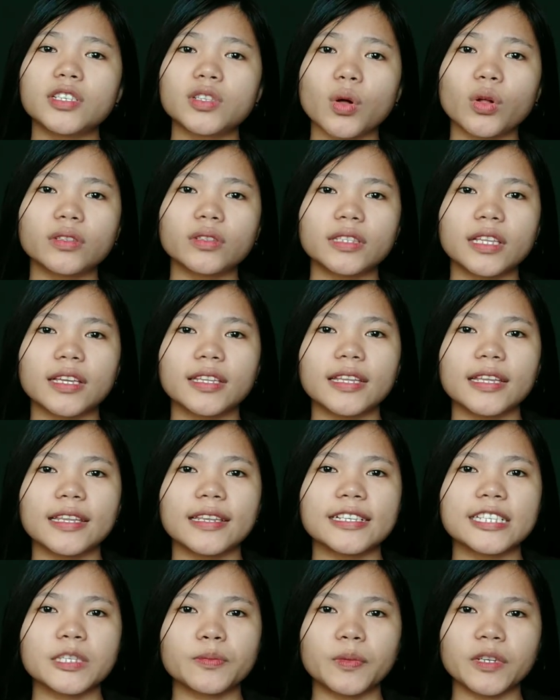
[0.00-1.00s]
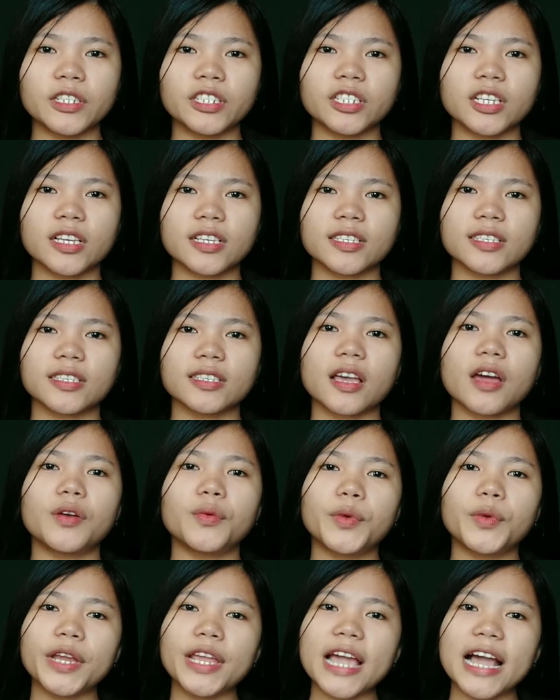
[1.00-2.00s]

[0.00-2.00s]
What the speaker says: resulted in the species